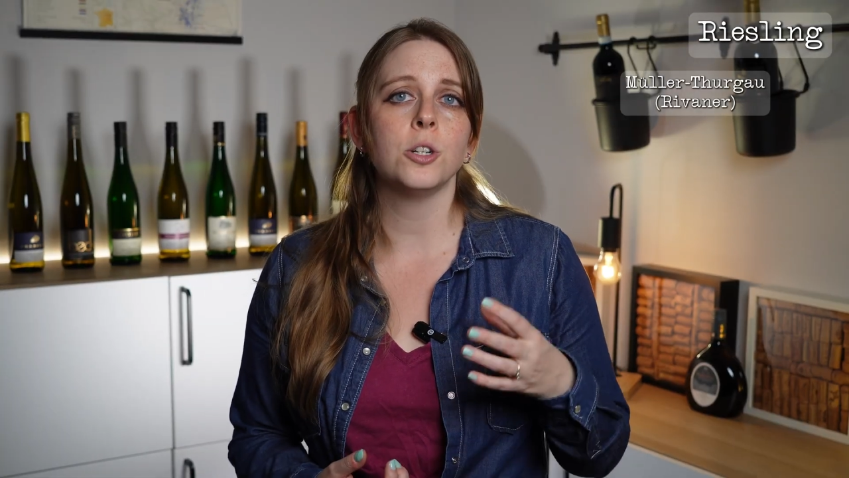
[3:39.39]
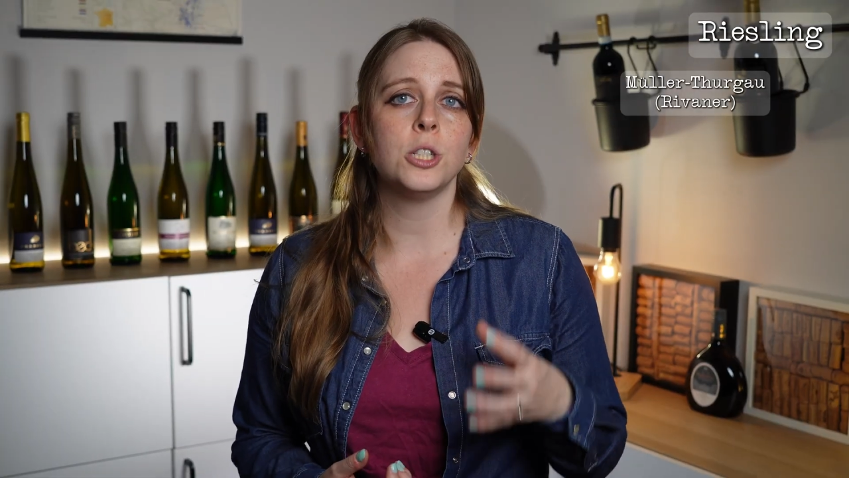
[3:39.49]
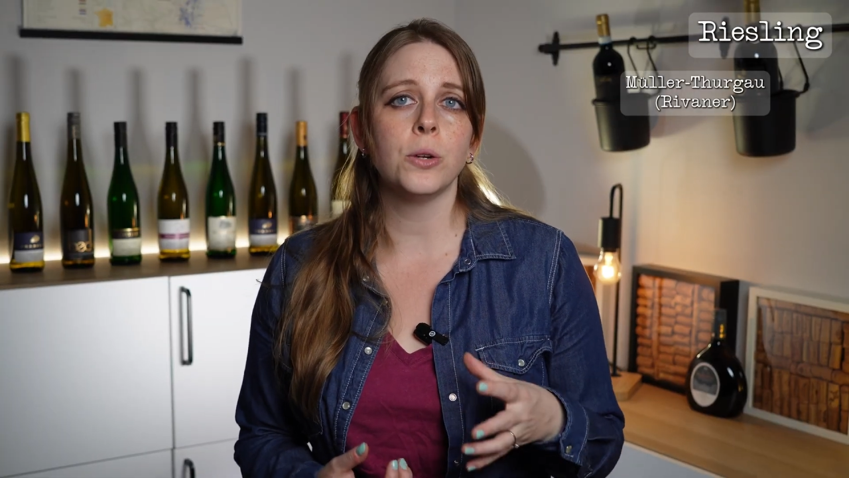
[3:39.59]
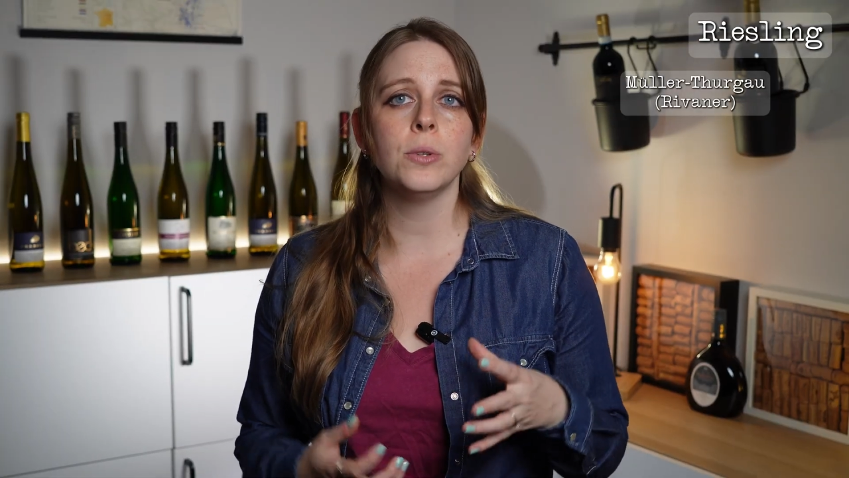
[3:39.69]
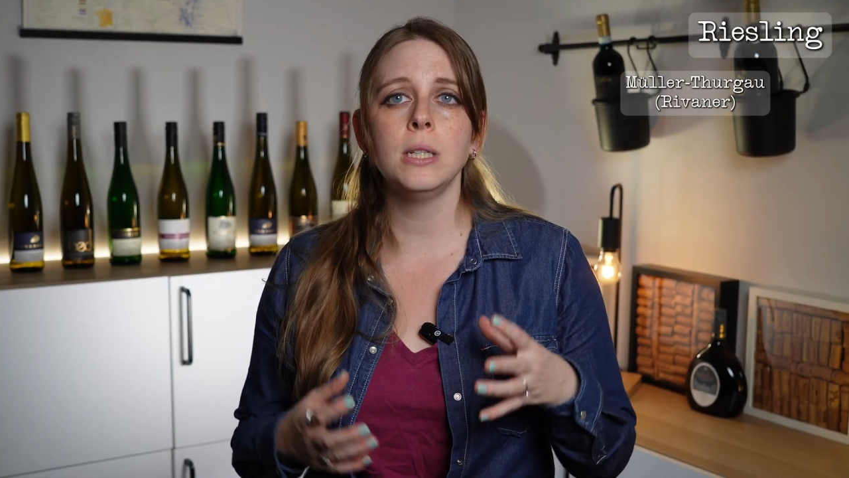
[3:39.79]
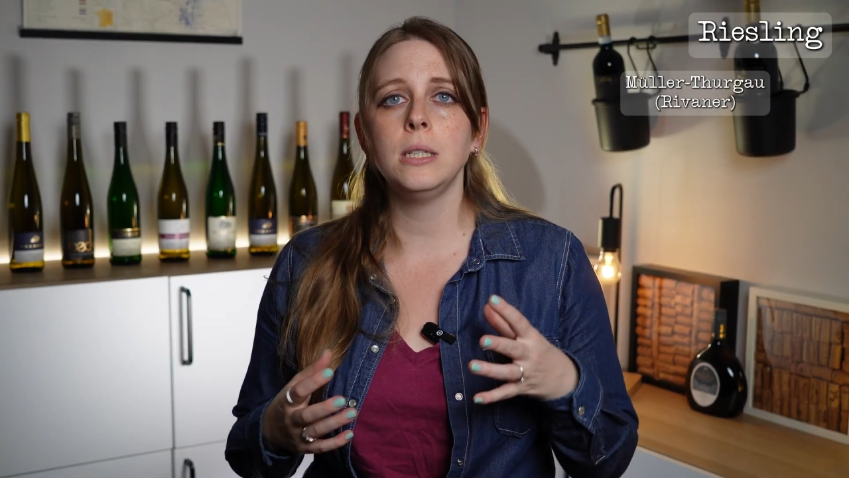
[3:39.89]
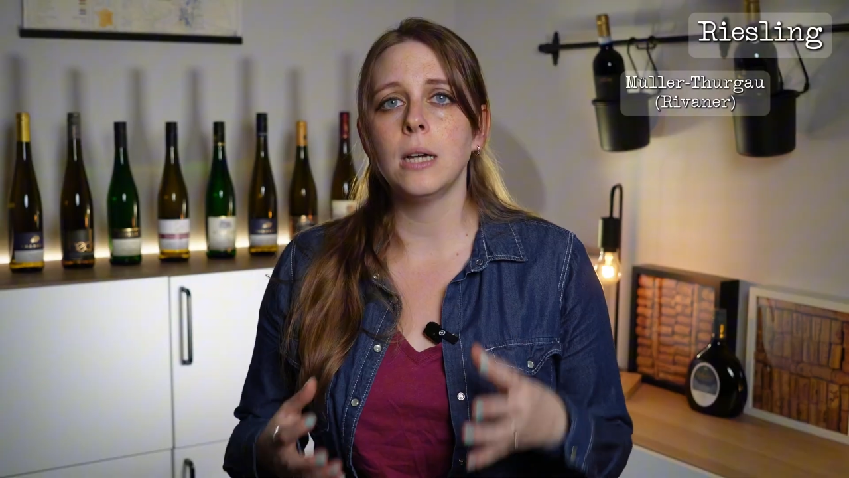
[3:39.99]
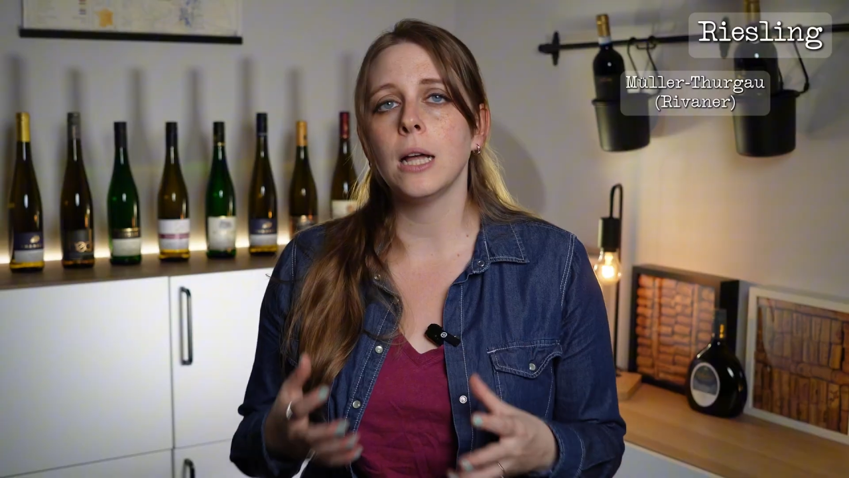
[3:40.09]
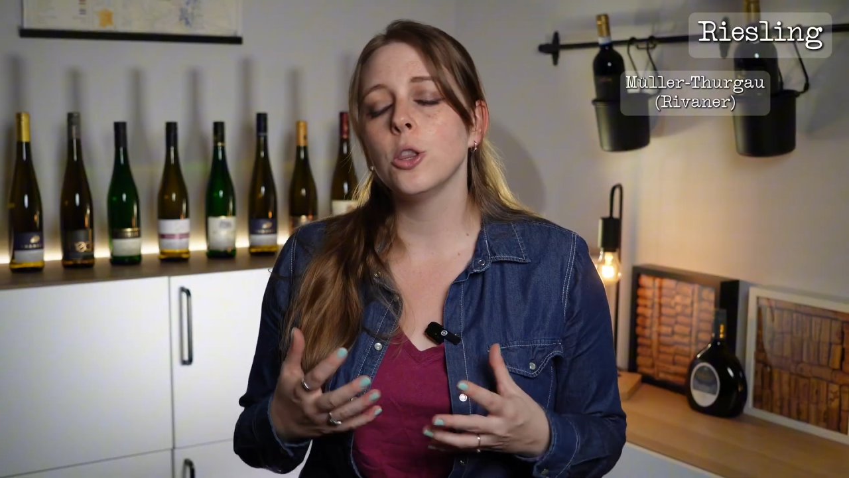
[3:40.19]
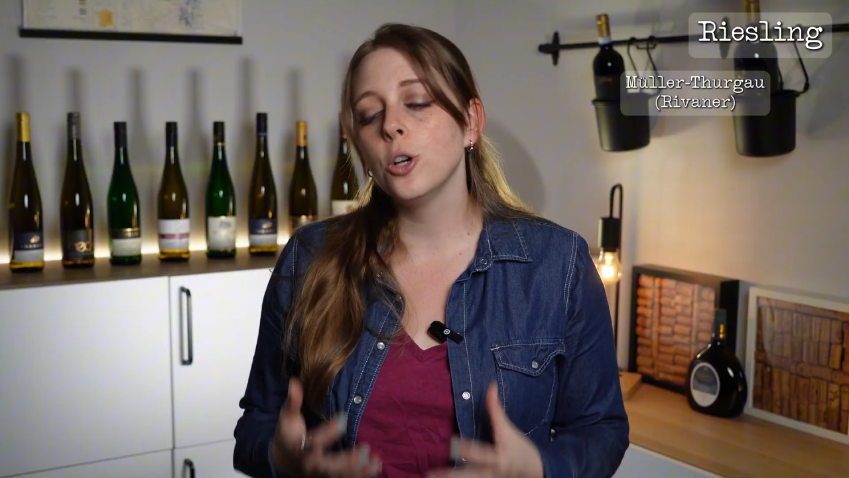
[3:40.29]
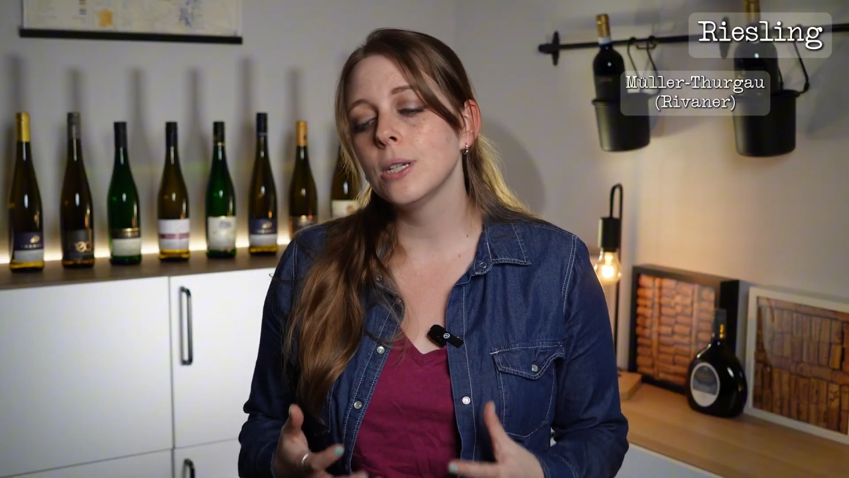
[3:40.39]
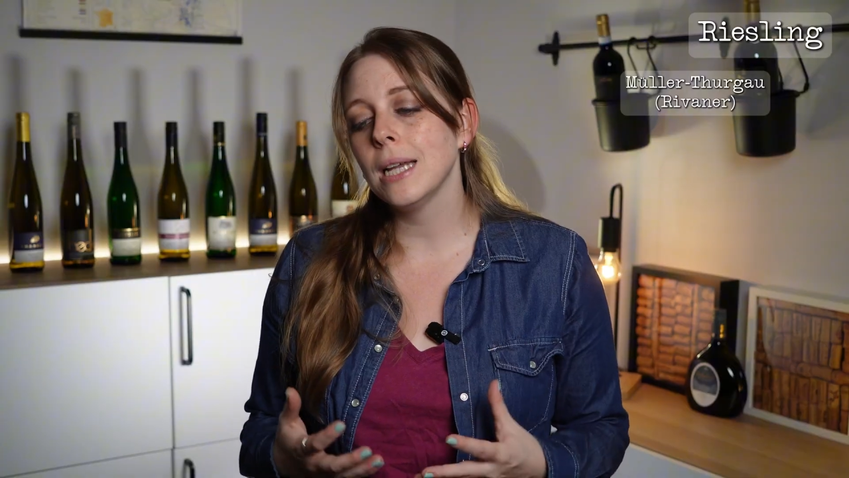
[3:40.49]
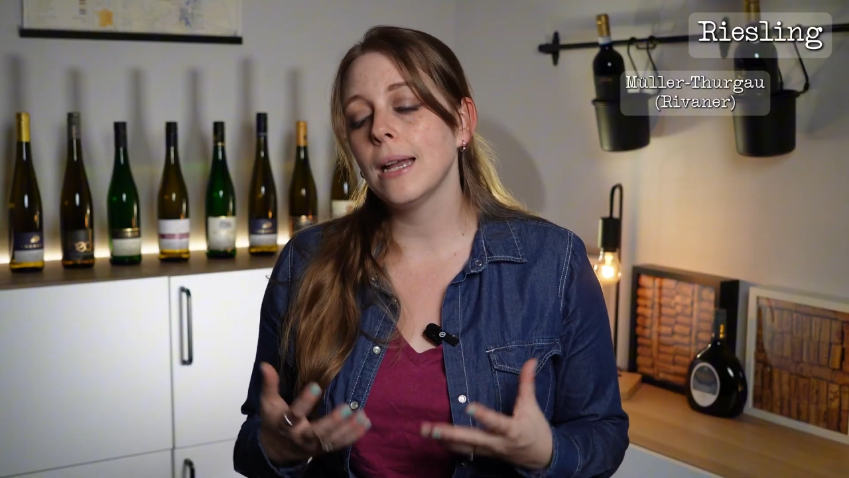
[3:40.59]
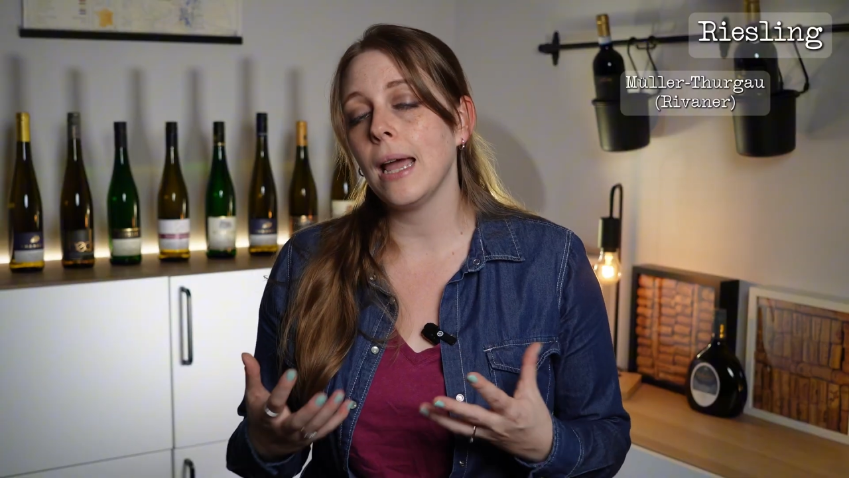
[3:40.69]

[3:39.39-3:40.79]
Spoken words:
generally not looked at